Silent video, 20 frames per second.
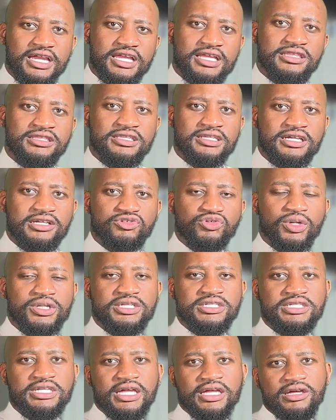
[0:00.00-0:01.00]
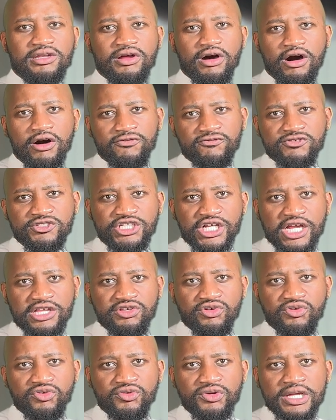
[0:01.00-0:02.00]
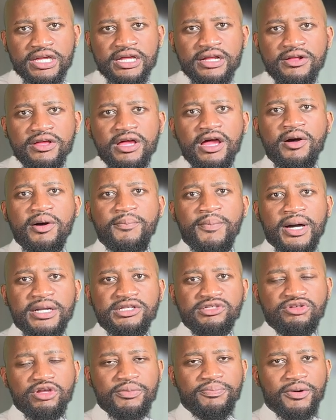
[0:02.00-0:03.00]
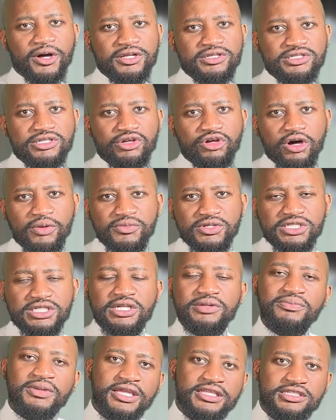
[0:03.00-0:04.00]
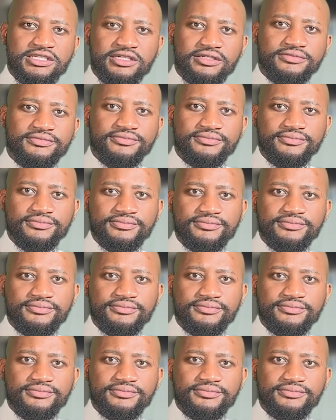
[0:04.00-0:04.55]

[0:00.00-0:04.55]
in their 22nd of January Monetary Policy Committee meeting.